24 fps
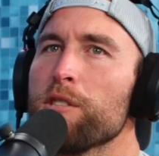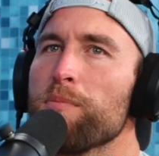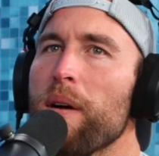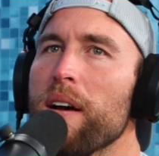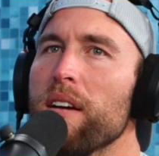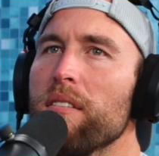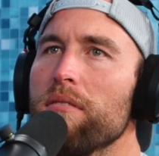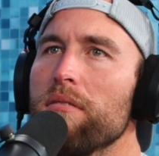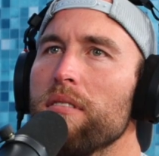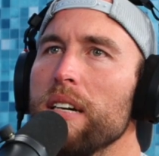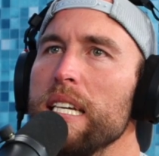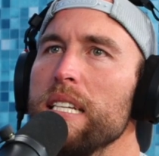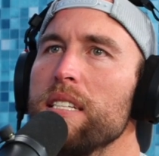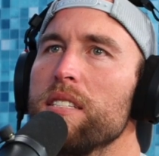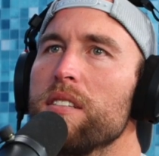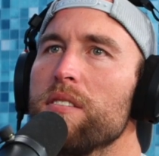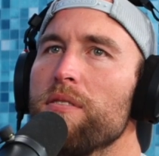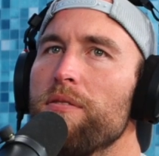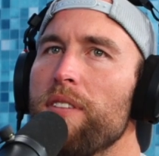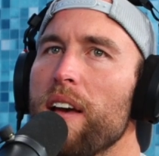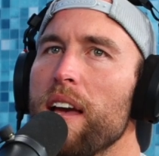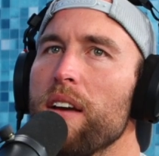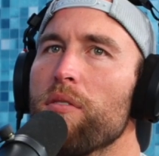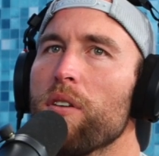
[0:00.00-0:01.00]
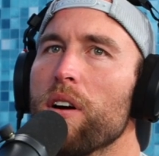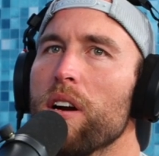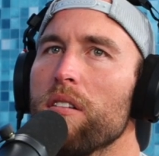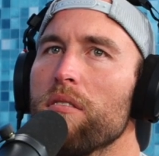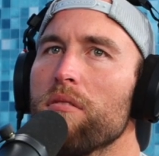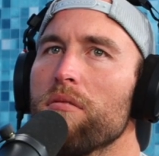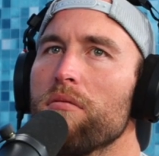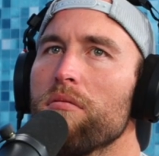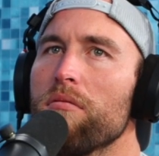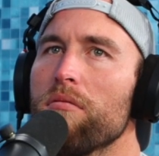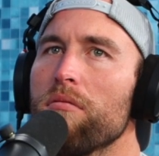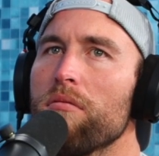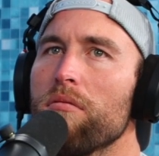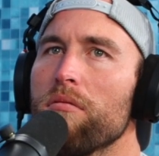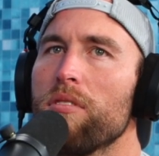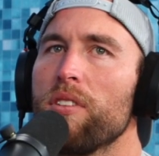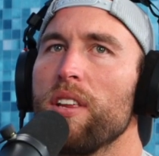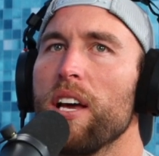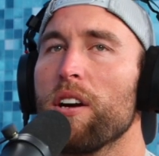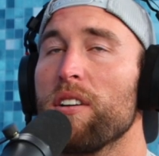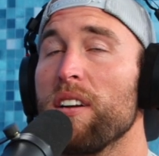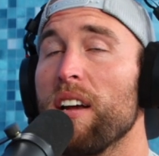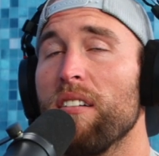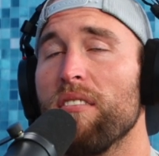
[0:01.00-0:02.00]
my least favorite
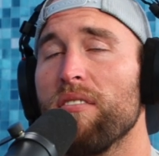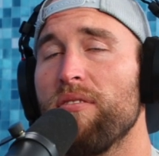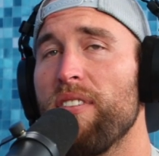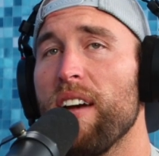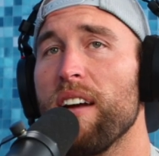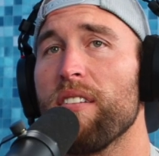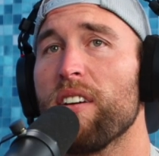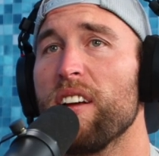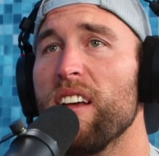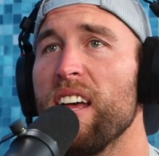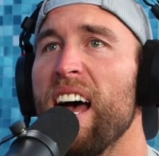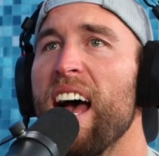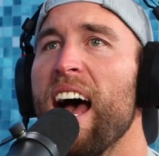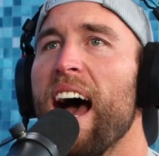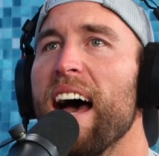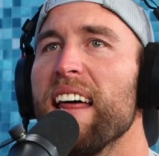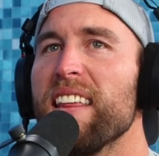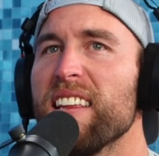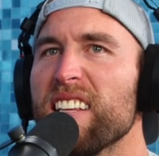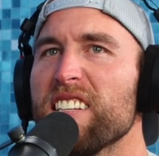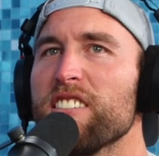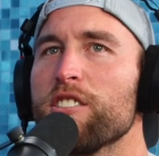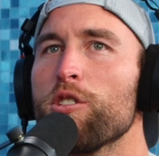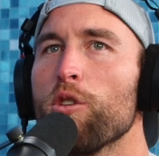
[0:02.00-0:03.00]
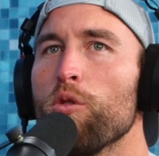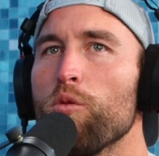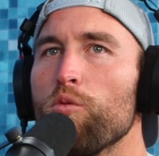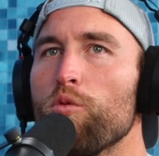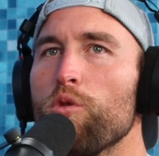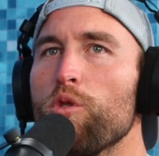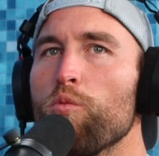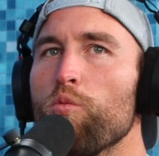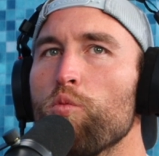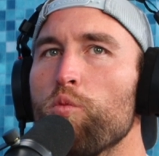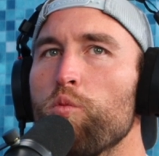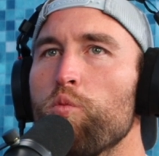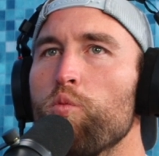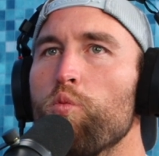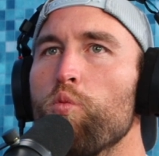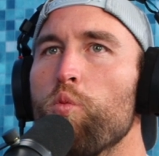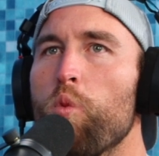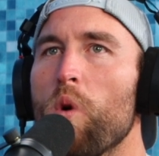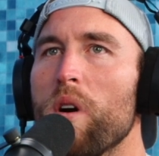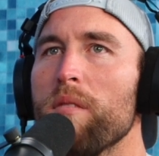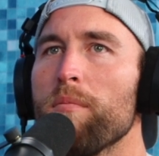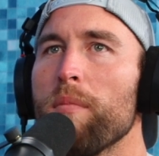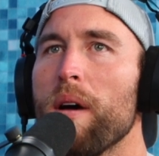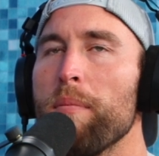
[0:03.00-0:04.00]
thing, or not favorite. I think it's
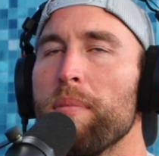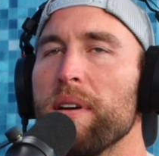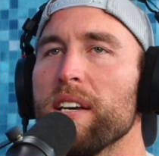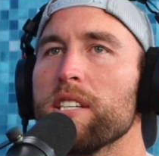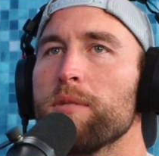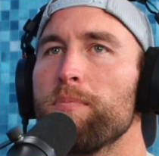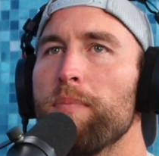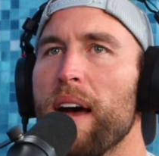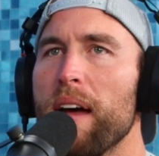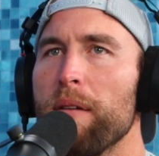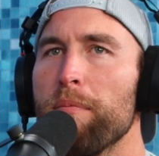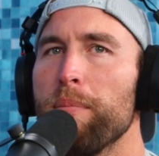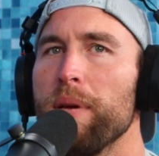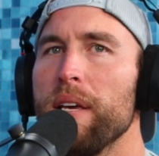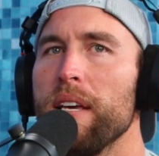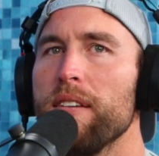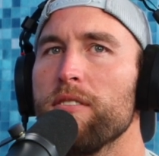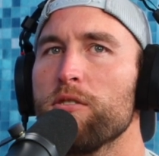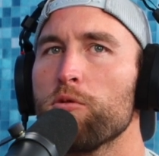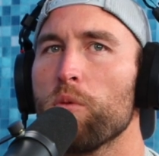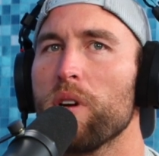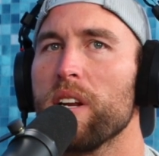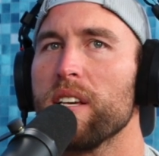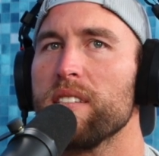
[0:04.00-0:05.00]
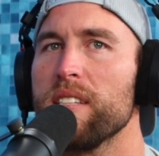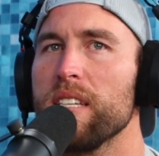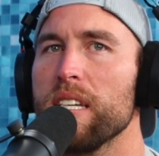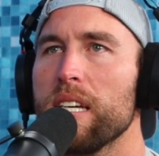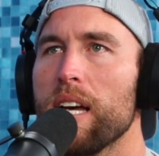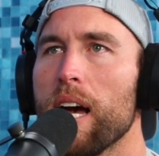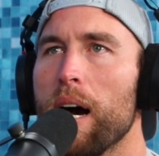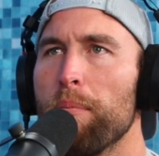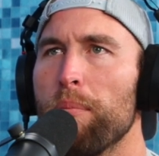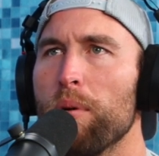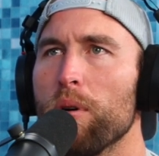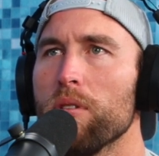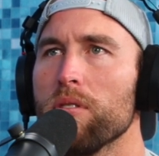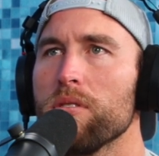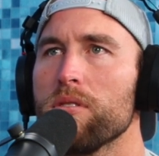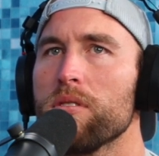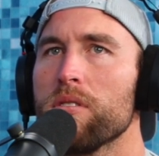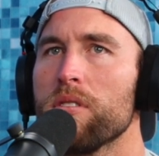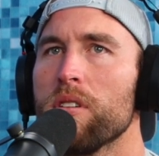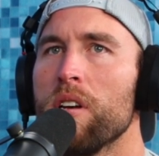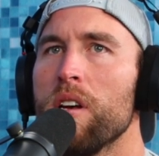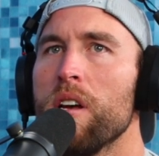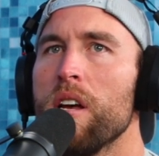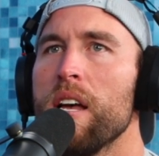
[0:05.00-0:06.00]
one of my biggest pet peeves when I see
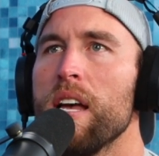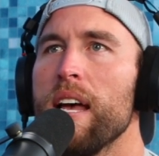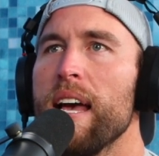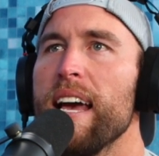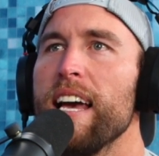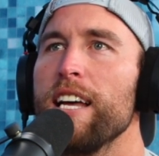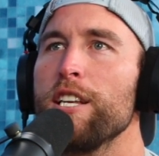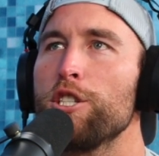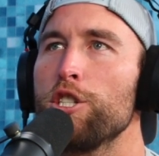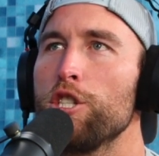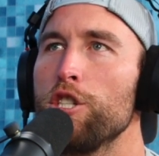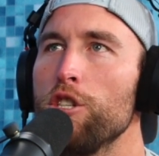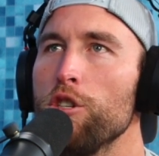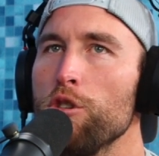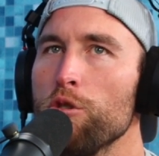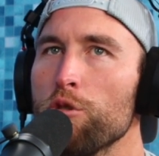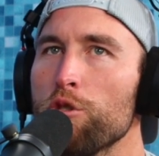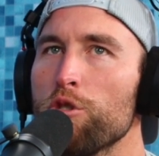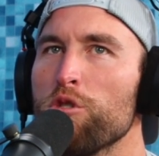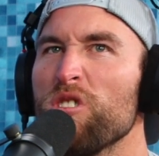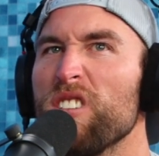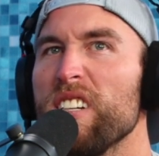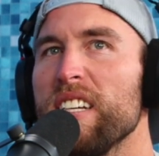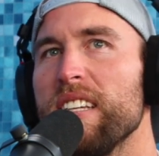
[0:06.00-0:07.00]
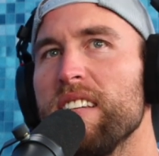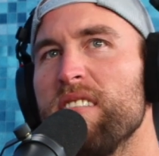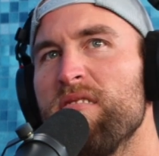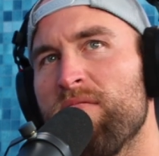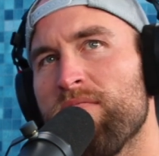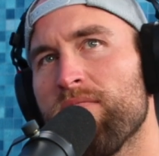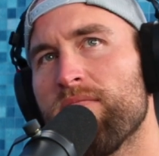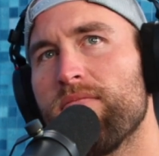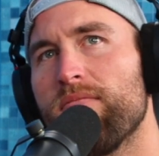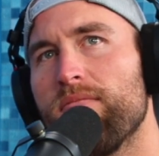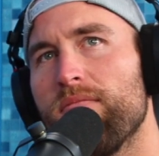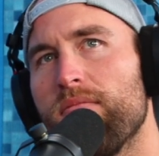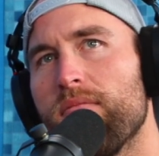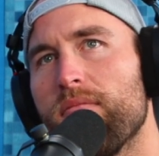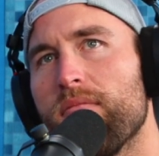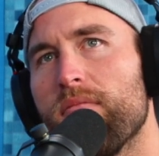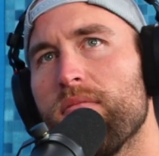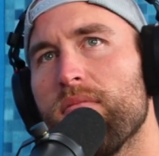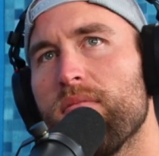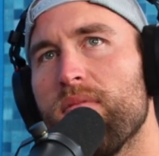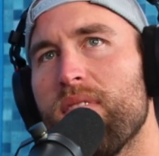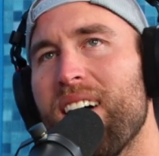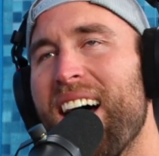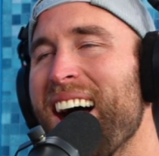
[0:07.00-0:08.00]
couples. It's usually,
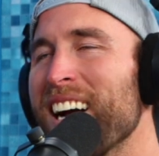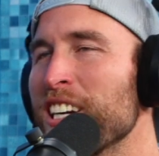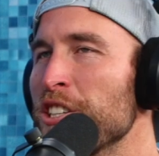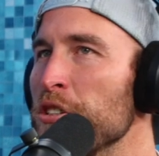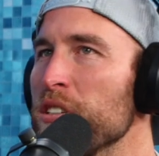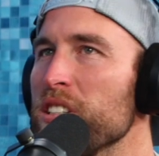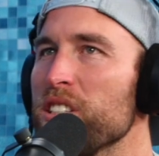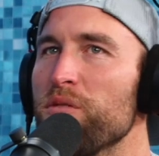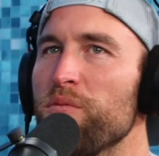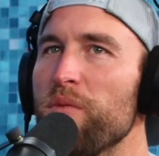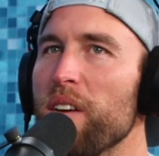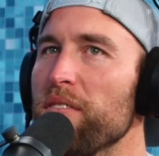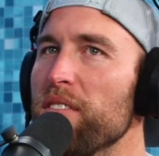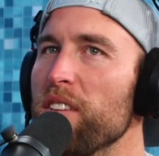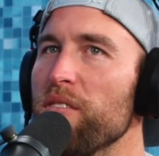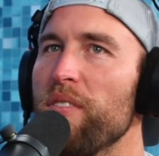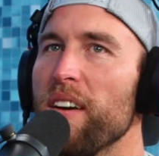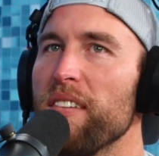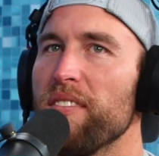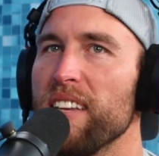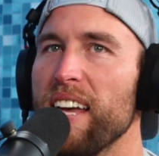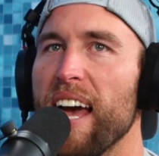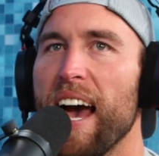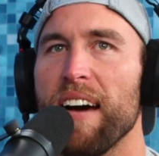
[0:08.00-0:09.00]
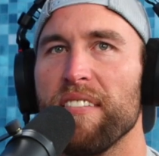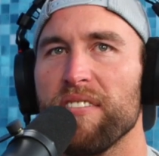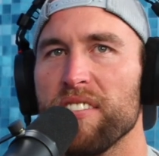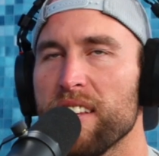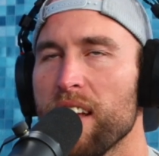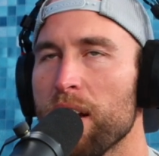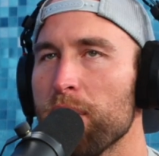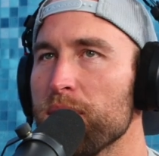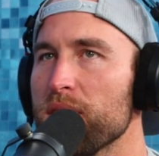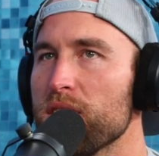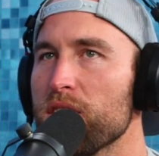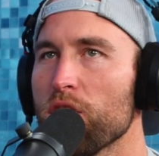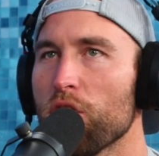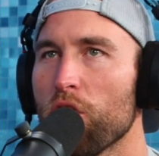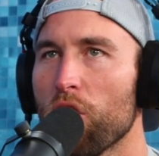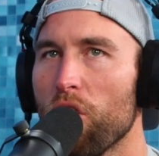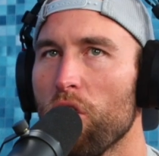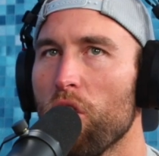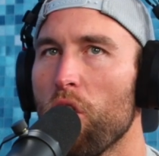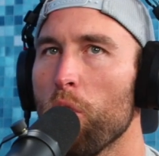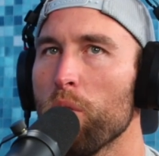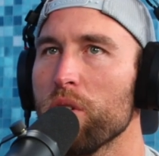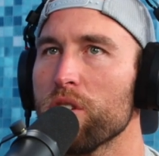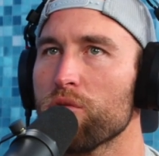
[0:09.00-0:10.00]
actually it's 50-50. Half the time it's the girl
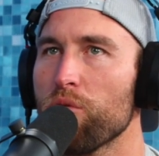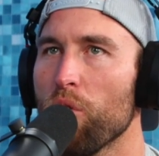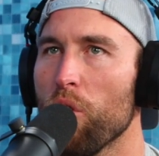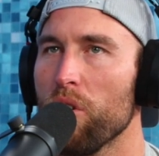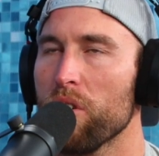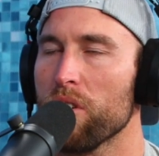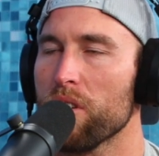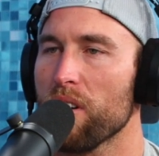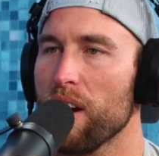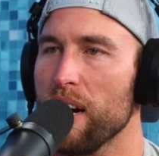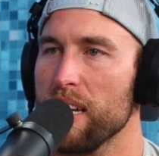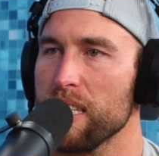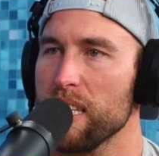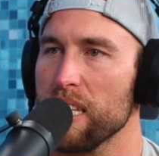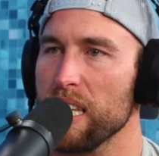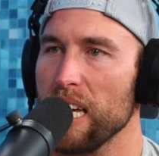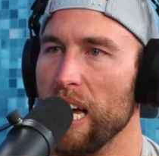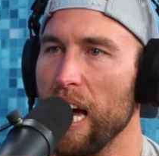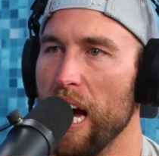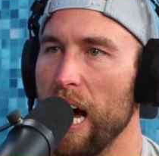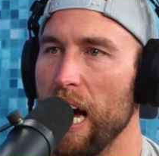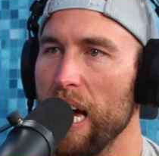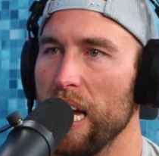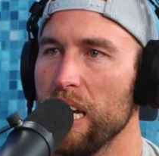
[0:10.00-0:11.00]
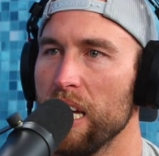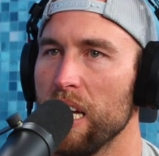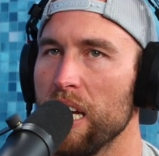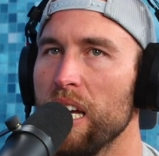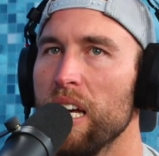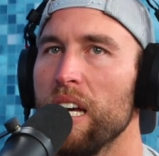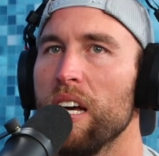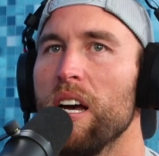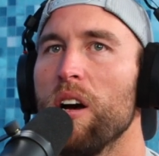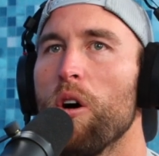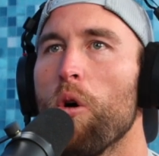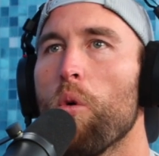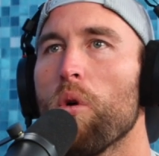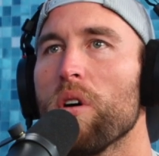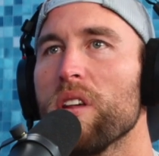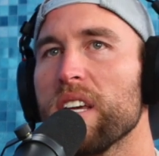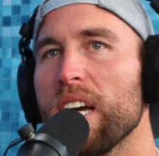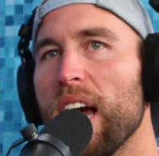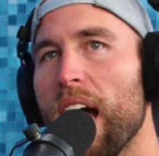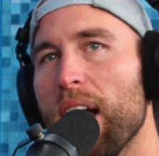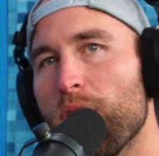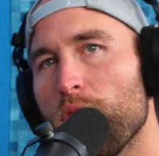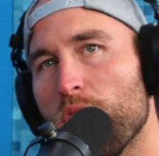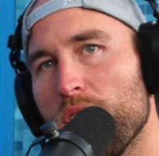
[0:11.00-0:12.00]
always rolling their eyes at the guy or the
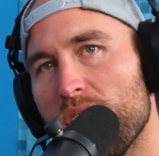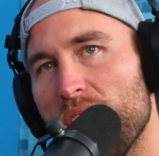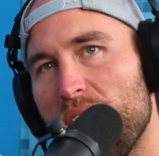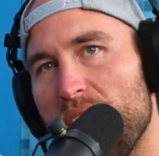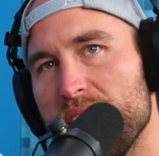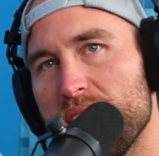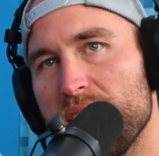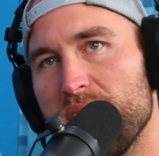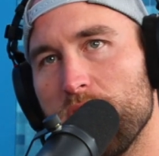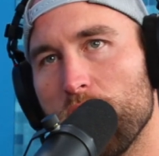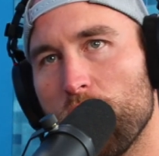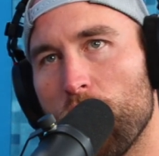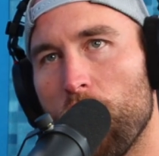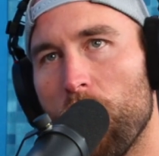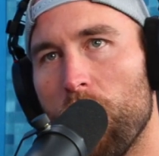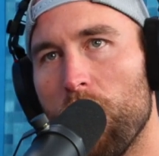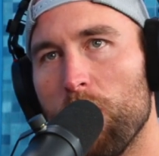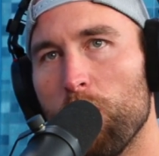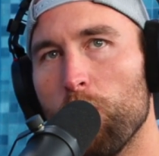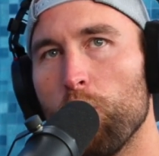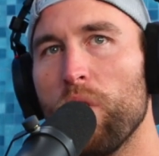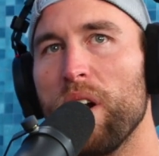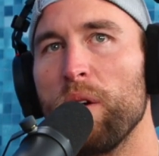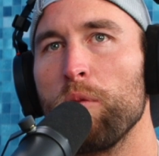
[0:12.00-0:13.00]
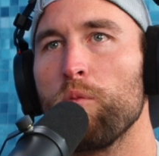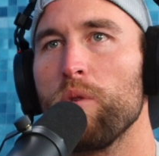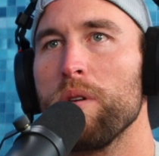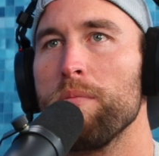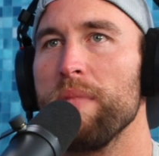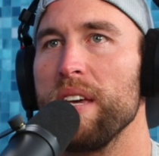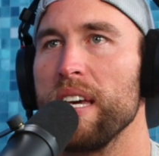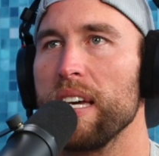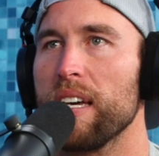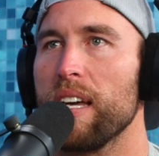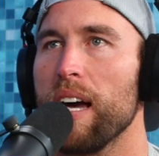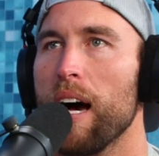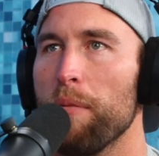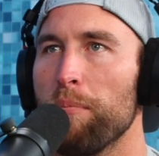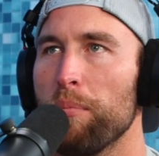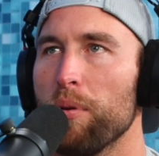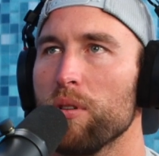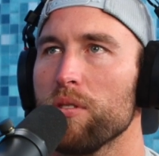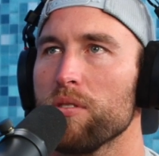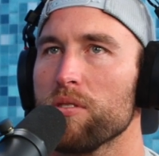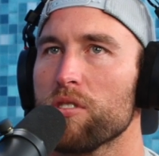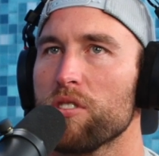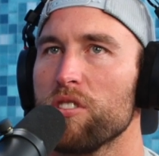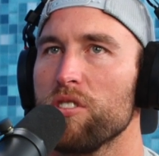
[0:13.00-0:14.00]
guy rolling their eyes at the girl. When we meet
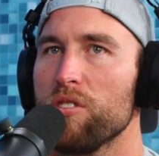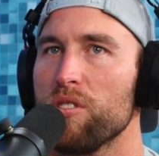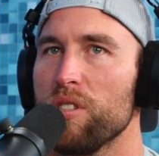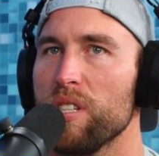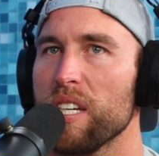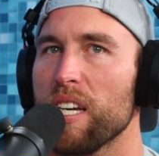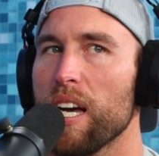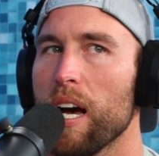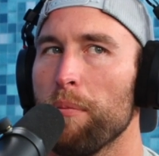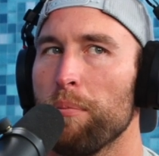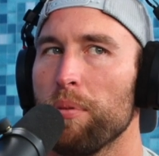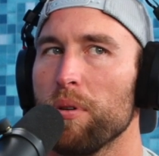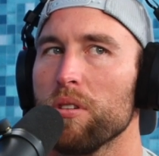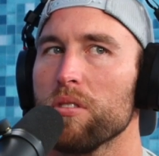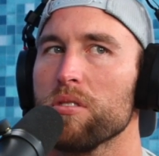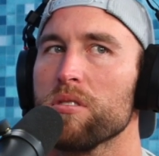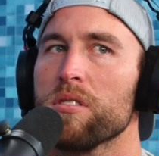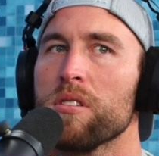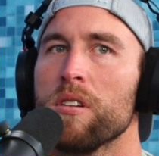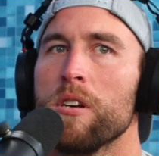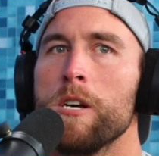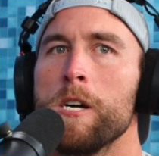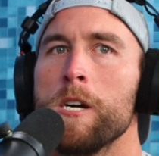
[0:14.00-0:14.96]
couples or you see couples